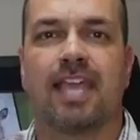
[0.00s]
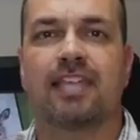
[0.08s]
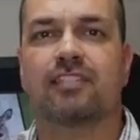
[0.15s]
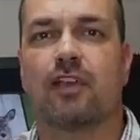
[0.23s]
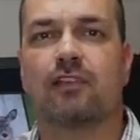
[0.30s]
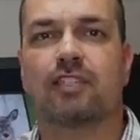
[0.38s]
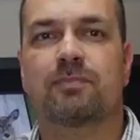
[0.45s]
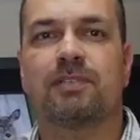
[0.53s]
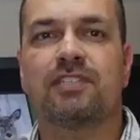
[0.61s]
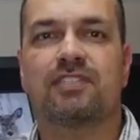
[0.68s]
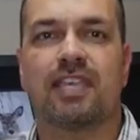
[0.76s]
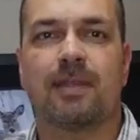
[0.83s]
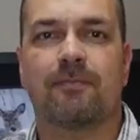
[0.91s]
As always,
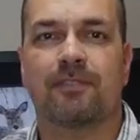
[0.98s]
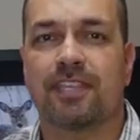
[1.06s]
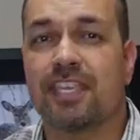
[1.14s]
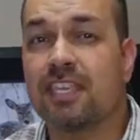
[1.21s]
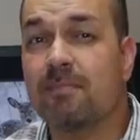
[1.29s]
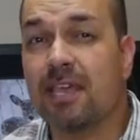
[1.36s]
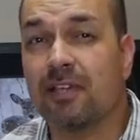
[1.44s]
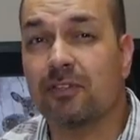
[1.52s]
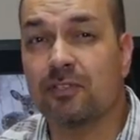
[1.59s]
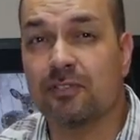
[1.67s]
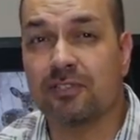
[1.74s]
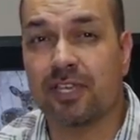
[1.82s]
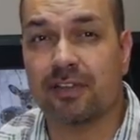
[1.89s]
please sign up for the email
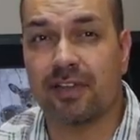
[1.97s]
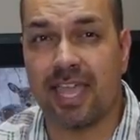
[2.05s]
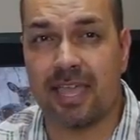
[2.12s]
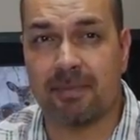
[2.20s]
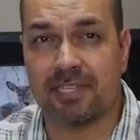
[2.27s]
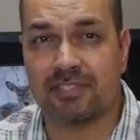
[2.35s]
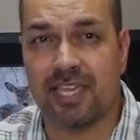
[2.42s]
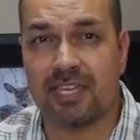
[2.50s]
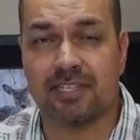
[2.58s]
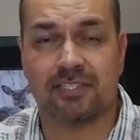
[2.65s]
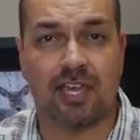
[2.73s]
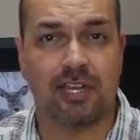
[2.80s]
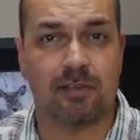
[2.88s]
newsletter at my site.
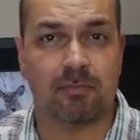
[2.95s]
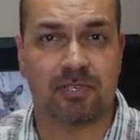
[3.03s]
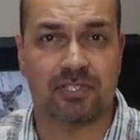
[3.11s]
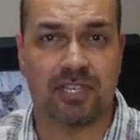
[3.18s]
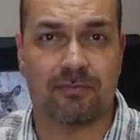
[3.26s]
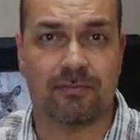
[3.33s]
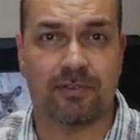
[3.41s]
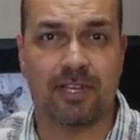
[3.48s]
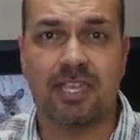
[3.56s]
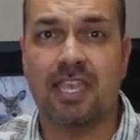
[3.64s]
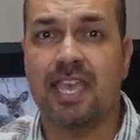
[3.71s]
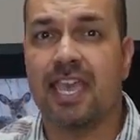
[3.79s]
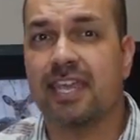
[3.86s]
It's 100%
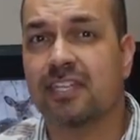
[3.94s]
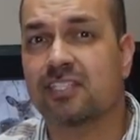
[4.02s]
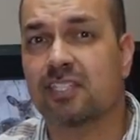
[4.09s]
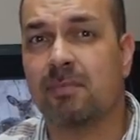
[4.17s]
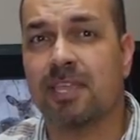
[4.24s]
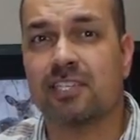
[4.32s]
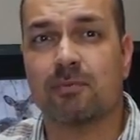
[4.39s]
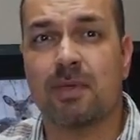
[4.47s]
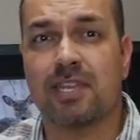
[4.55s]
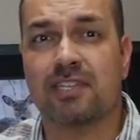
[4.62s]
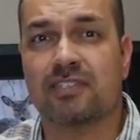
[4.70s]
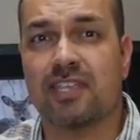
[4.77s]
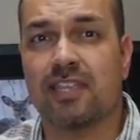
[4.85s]
free, and it's the best way
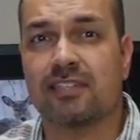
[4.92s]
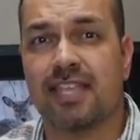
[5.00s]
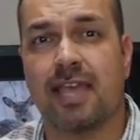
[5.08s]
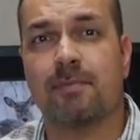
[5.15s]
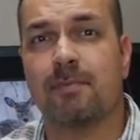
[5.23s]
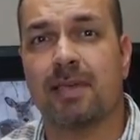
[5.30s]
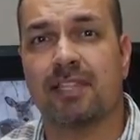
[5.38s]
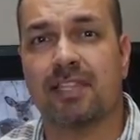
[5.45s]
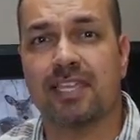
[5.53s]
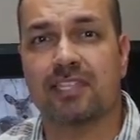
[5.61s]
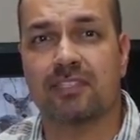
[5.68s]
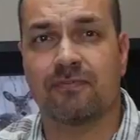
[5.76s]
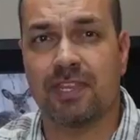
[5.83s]
to stay on top of my
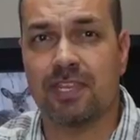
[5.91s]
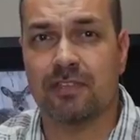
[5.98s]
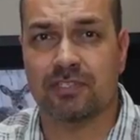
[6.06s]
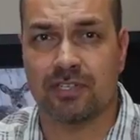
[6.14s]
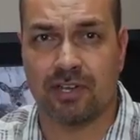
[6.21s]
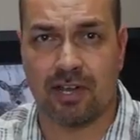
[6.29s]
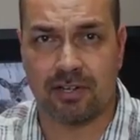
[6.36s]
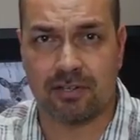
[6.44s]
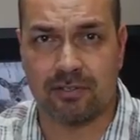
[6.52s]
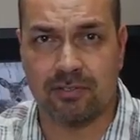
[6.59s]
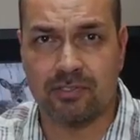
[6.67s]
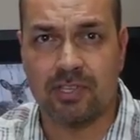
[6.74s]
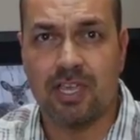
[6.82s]
latest videos and
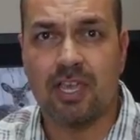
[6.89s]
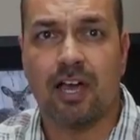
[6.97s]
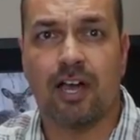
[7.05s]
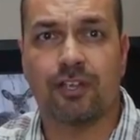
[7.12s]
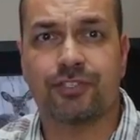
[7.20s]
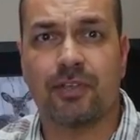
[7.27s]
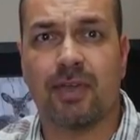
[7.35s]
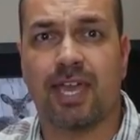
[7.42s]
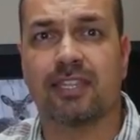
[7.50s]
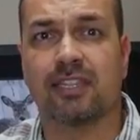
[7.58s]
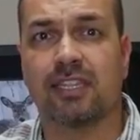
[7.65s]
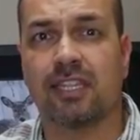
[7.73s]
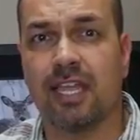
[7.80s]
articles. Also,
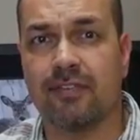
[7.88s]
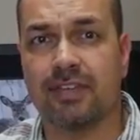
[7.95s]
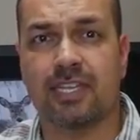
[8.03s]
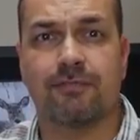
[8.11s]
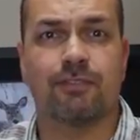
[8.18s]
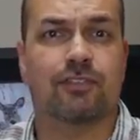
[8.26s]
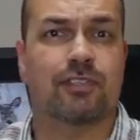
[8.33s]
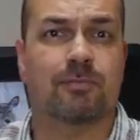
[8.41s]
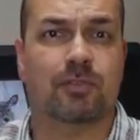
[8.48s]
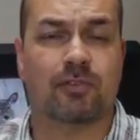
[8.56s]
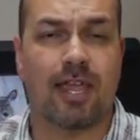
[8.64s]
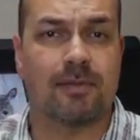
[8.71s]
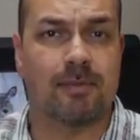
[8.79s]
I'd love it if you'd
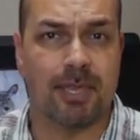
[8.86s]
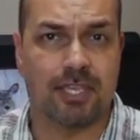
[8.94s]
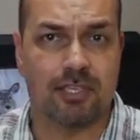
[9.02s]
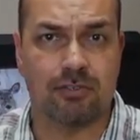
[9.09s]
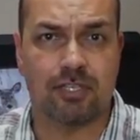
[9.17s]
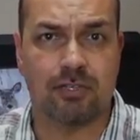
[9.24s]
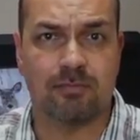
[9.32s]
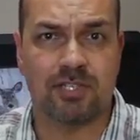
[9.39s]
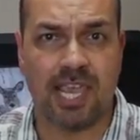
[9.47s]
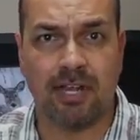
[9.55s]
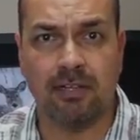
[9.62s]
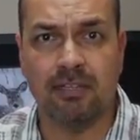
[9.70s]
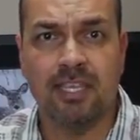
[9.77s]
subscribe to my YouTube
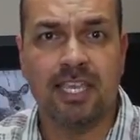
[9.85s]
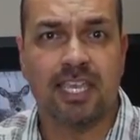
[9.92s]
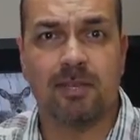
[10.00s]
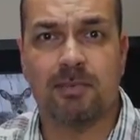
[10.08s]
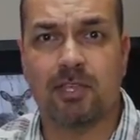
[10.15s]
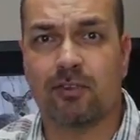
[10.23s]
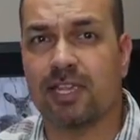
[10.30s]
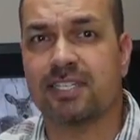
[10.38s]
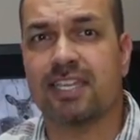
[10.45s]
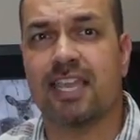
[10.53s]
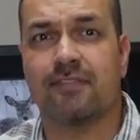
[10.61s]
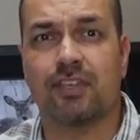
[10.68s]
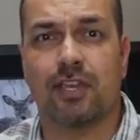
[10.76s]
channel. It'd be great
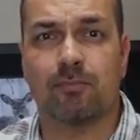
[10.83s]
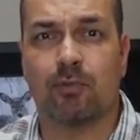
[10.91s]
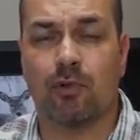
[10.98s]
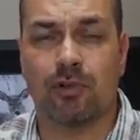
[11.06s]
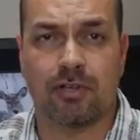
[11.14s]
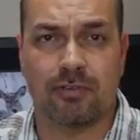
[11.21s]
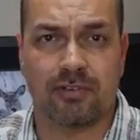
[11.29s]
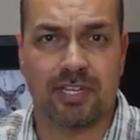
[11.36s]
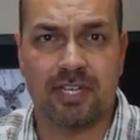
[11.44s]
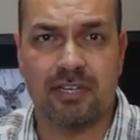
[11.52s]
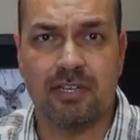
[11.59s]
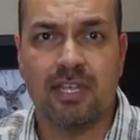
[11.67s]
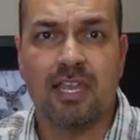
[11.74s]
to have you on board over
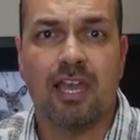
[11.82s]
here.